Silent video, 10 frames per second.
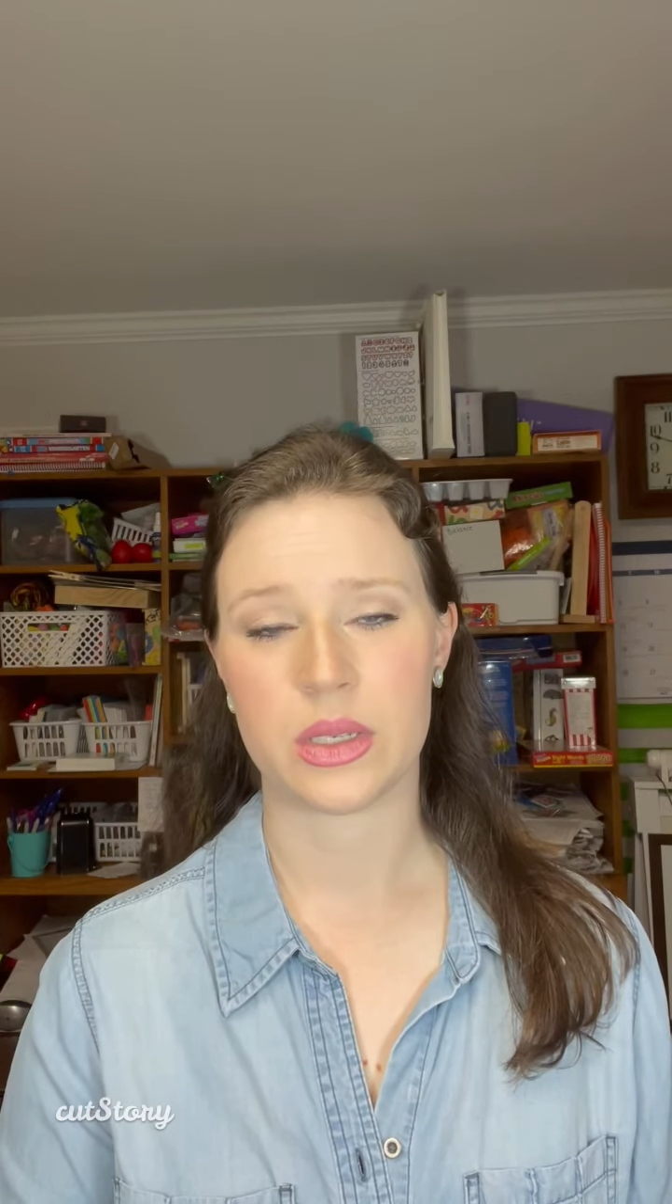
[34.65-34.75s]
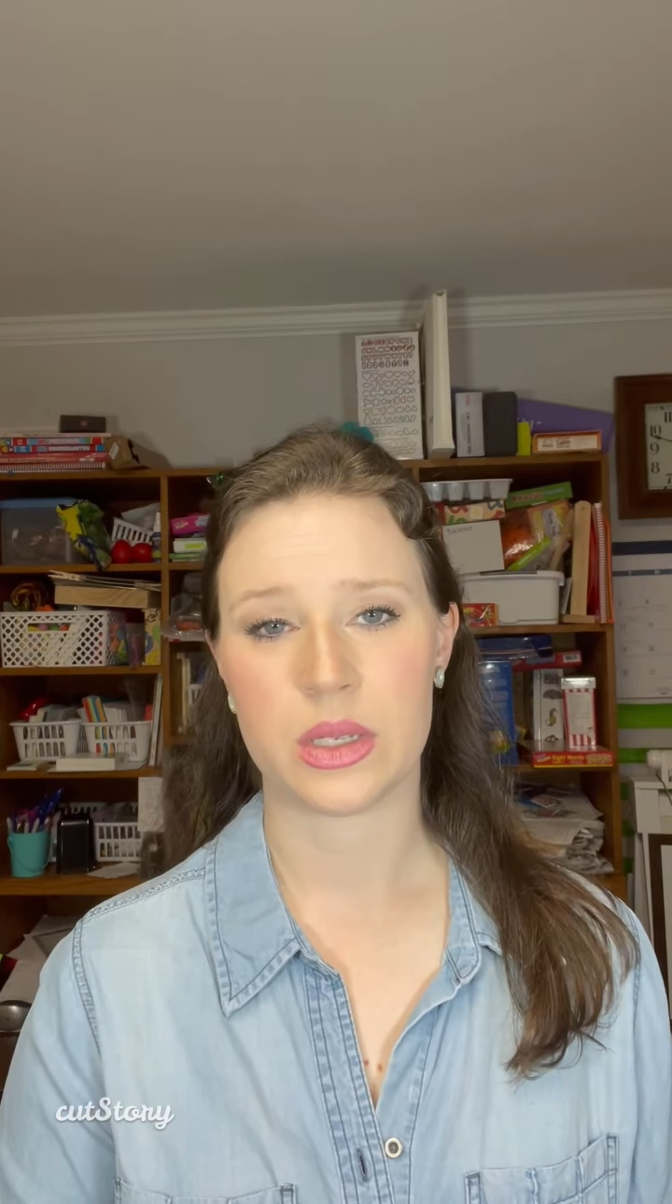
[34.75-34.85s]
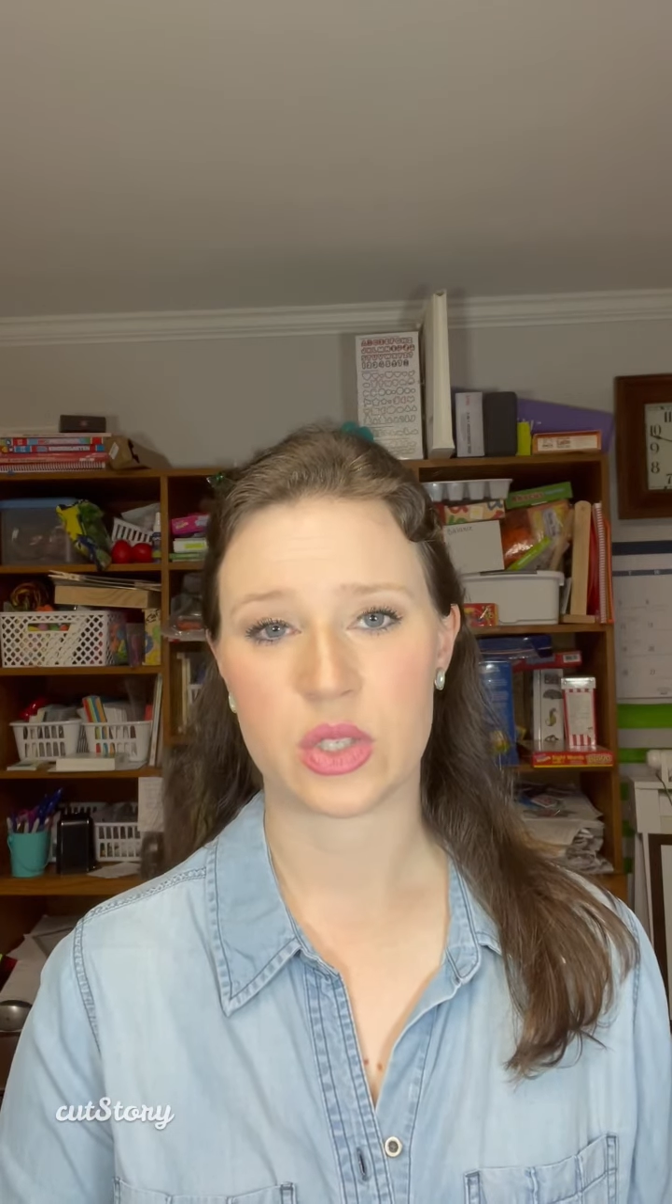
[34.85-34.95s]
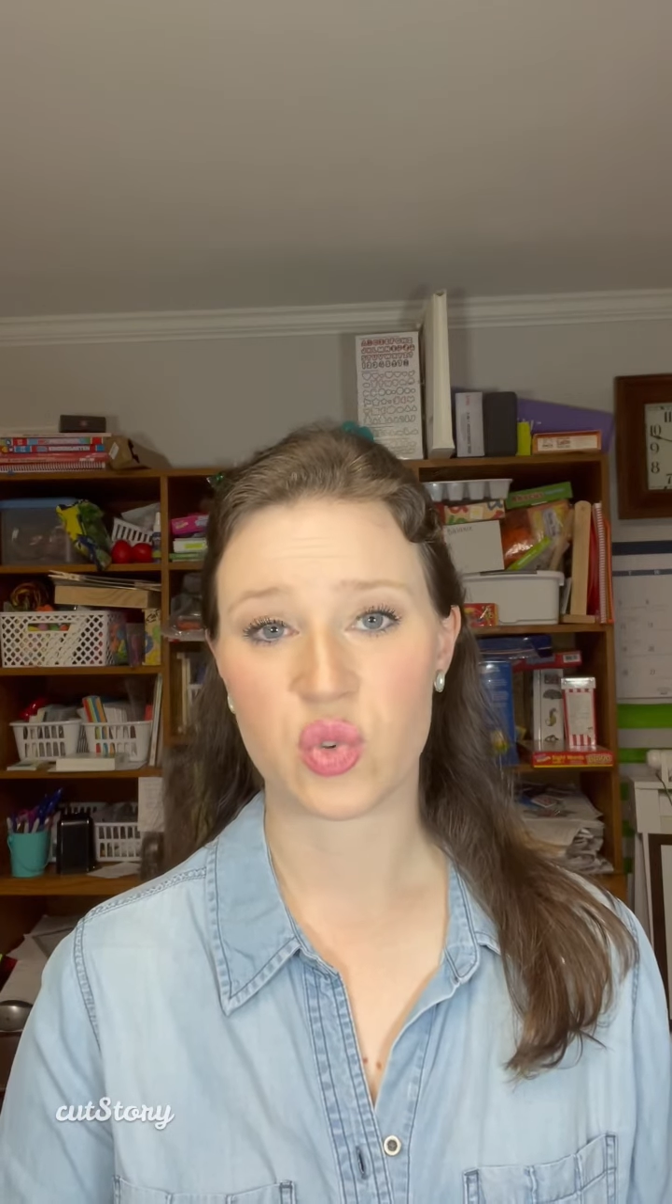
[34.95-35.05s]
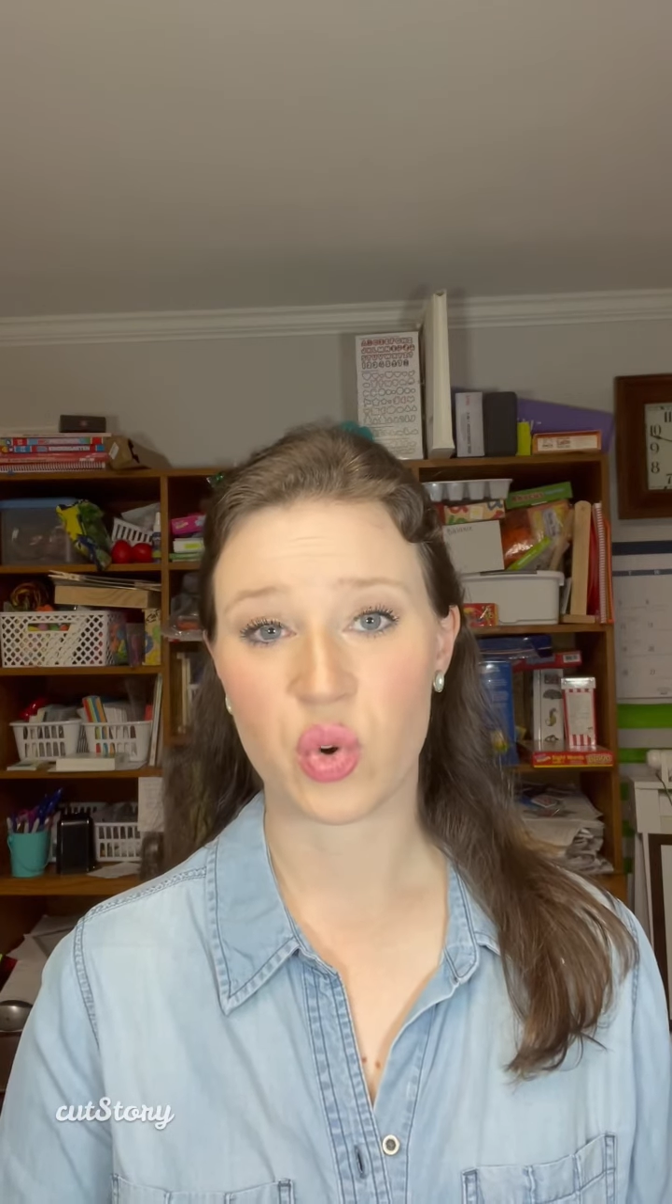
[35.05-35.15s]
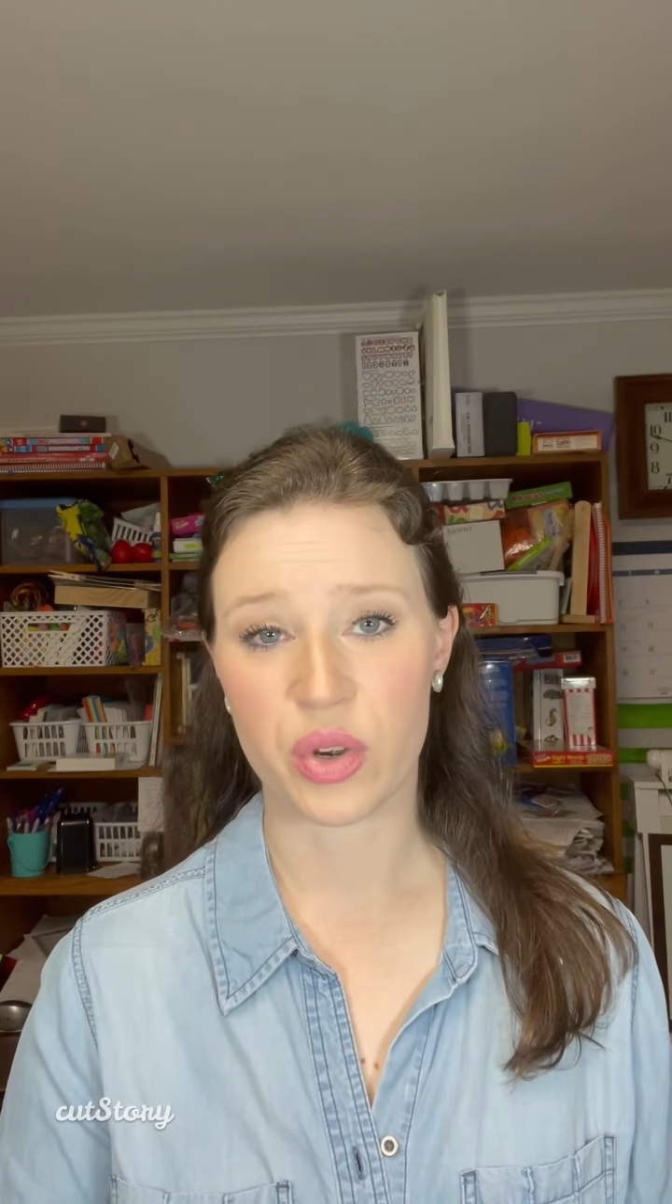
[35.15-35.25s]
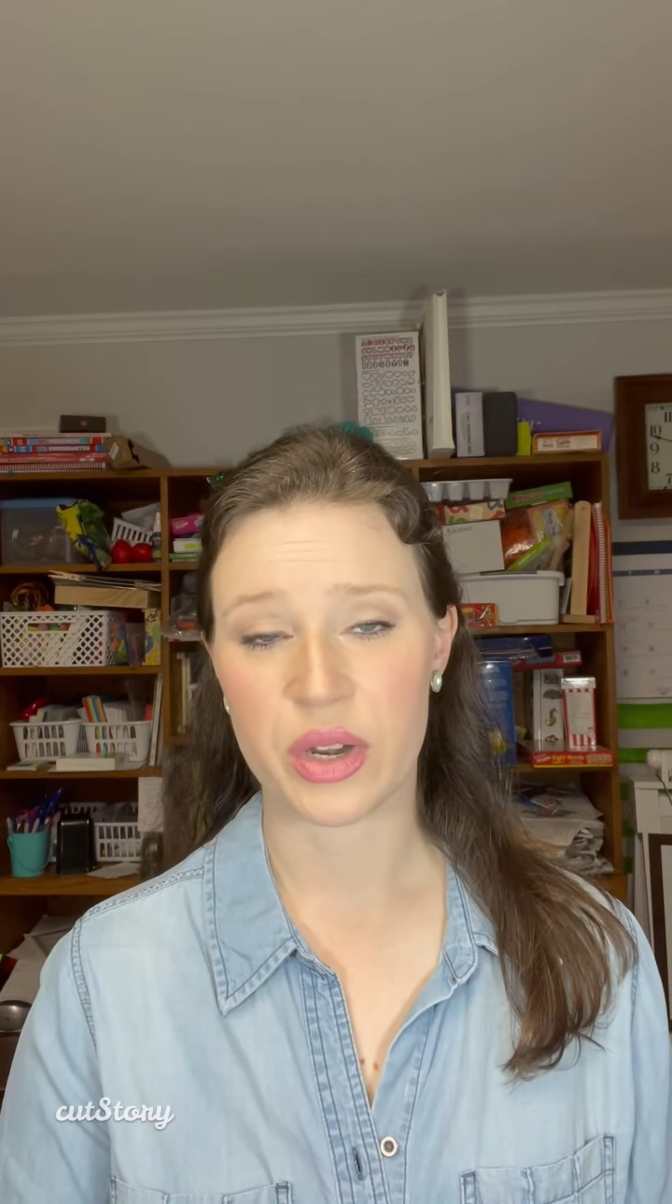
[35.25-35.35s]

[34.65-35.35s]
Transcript: disorder